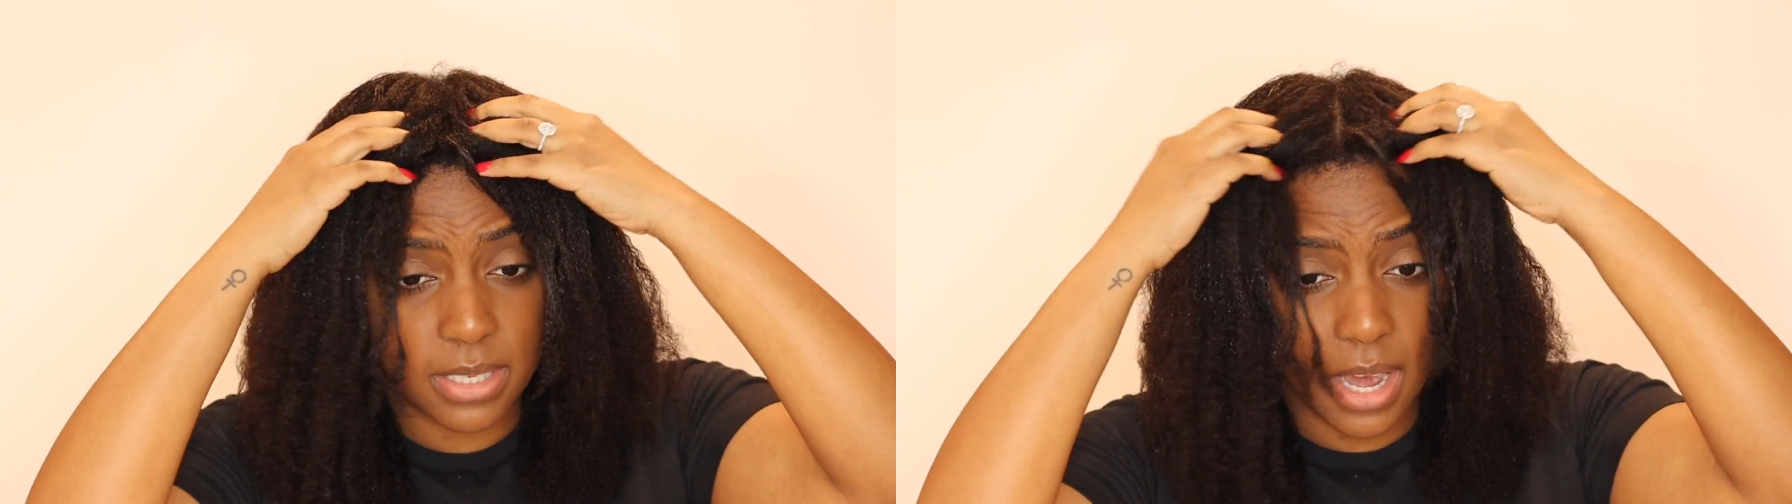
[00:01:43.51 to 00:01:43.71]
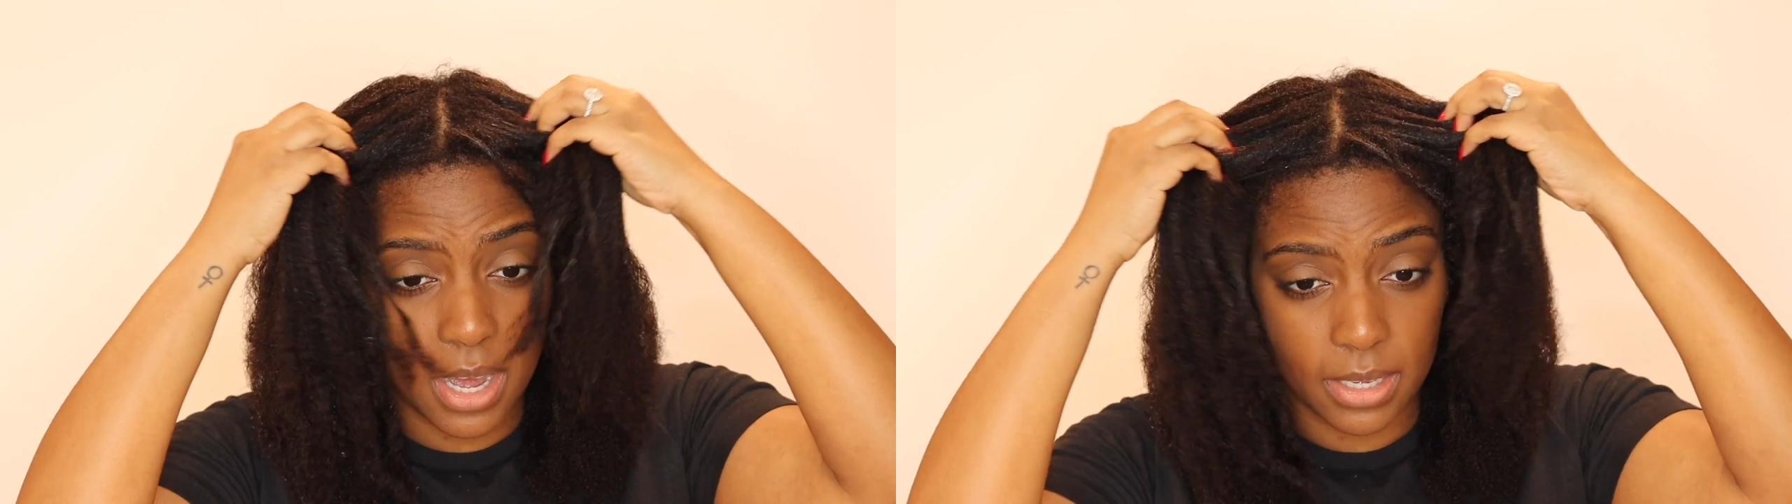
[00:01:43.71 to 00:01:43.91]

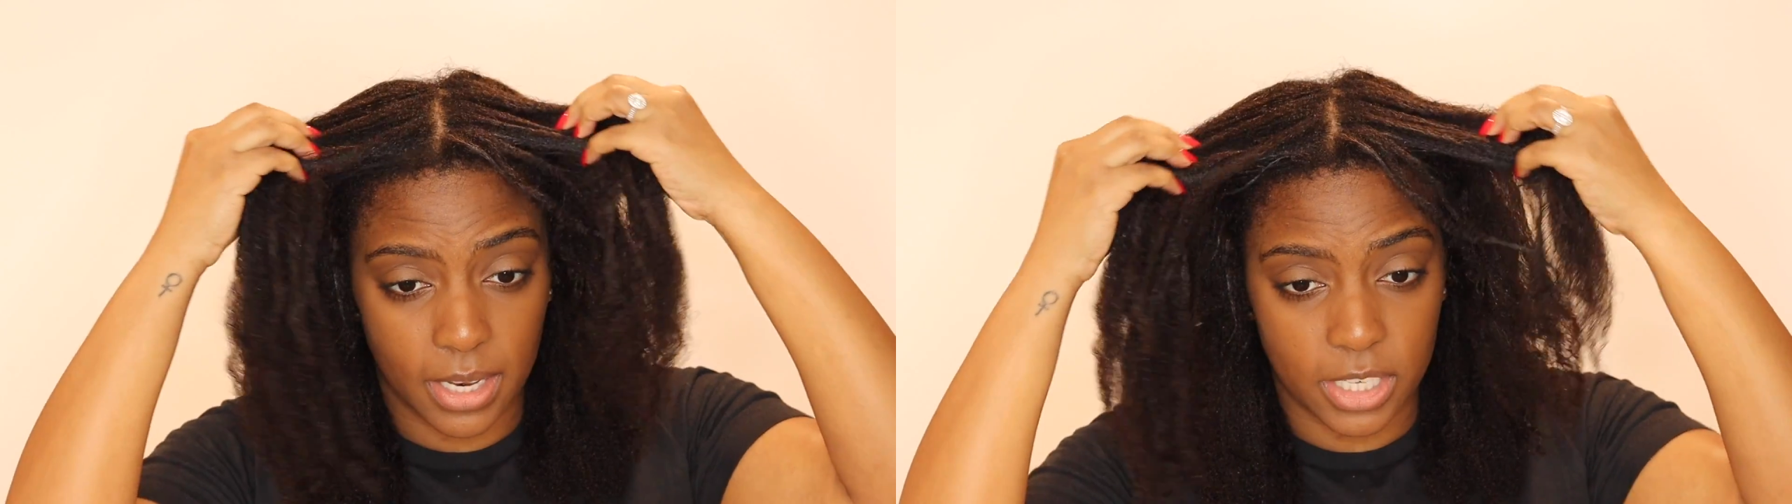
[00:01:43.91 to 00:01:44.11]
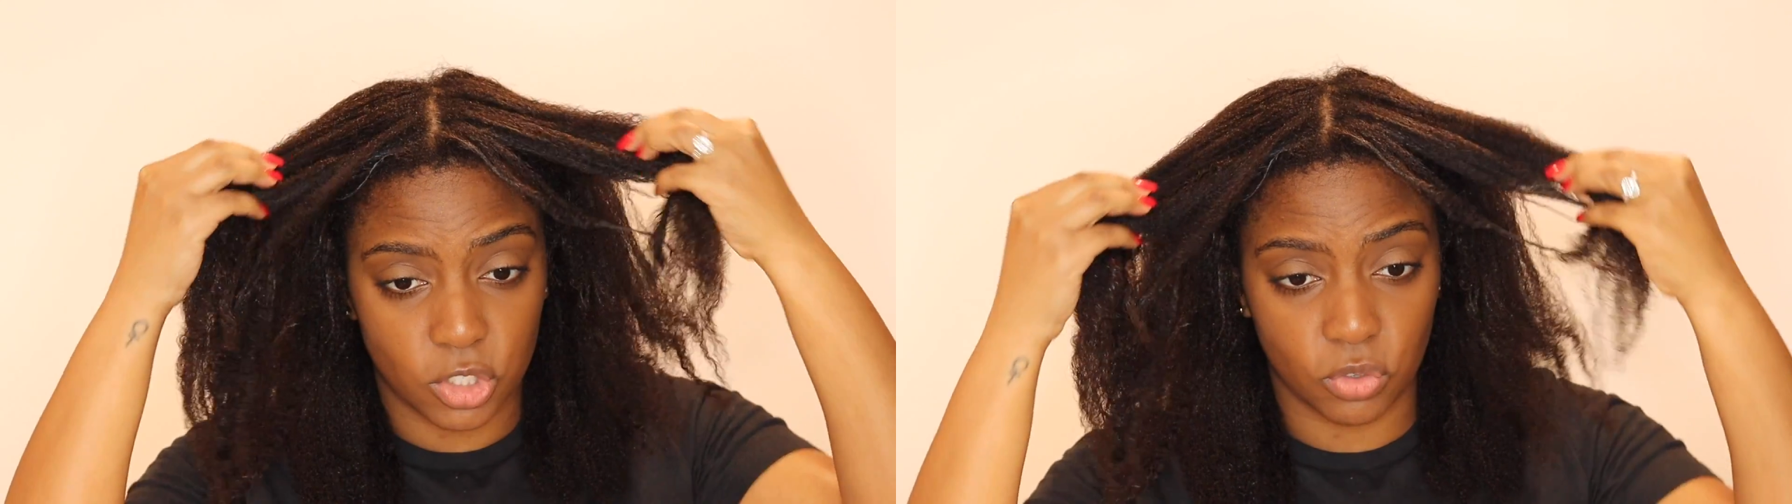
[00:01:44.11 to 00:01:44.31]
not
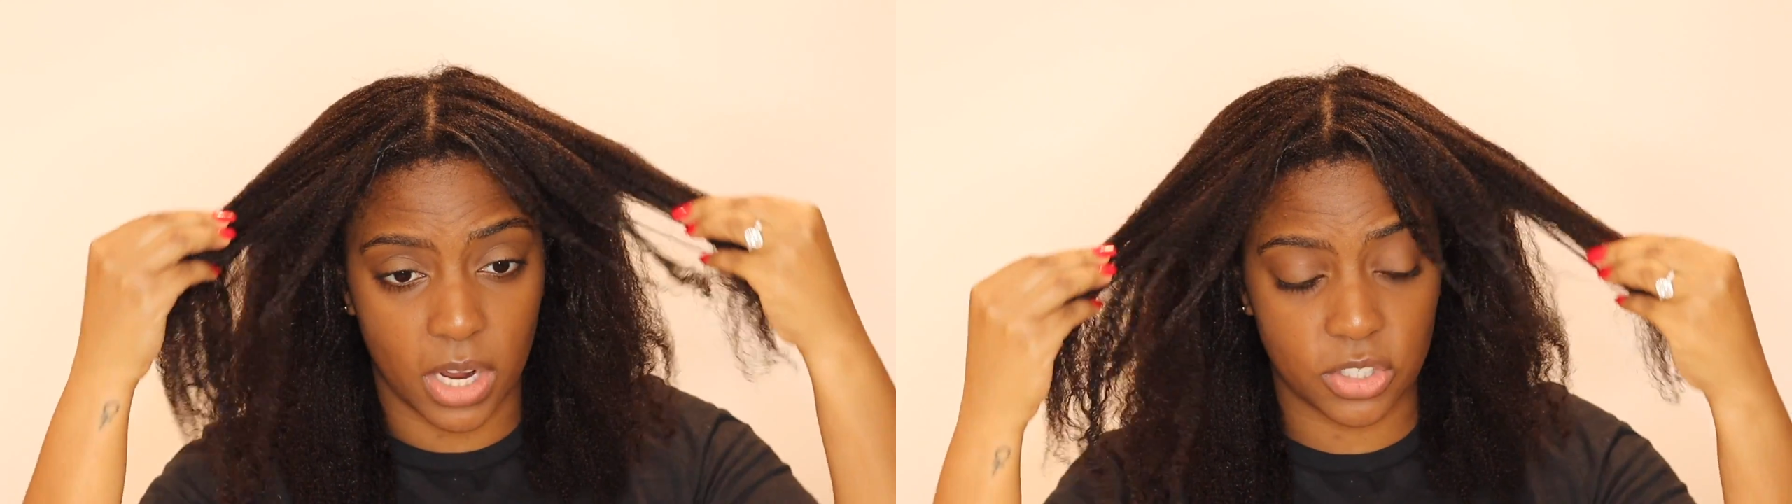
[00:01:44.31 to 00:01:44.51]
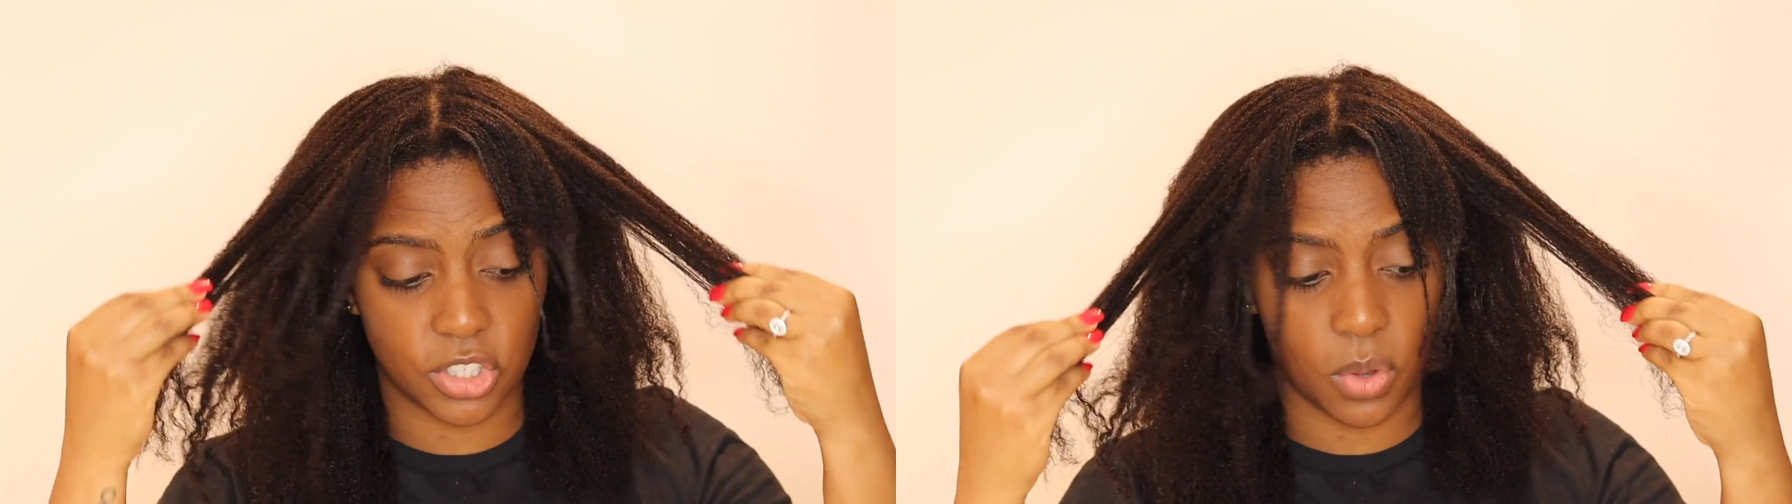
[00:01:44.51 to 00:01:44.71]
like
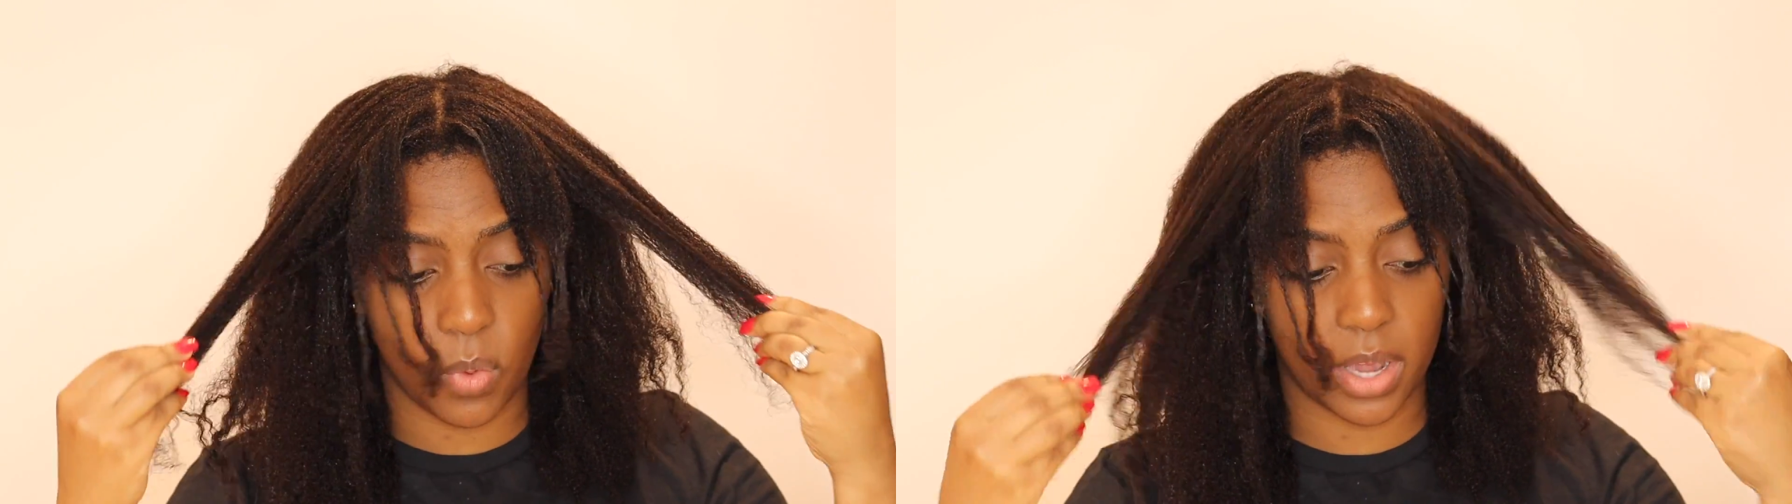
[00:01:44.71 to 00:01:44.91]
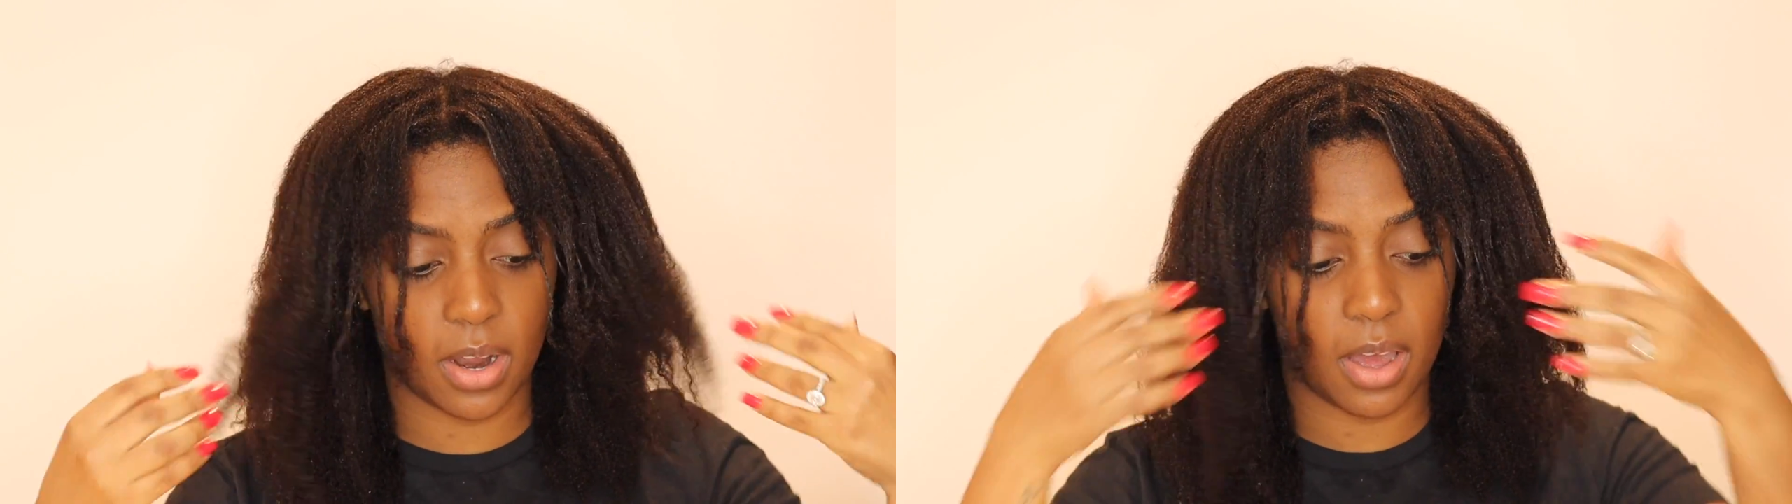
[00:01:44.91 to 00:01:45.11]
drenching wet,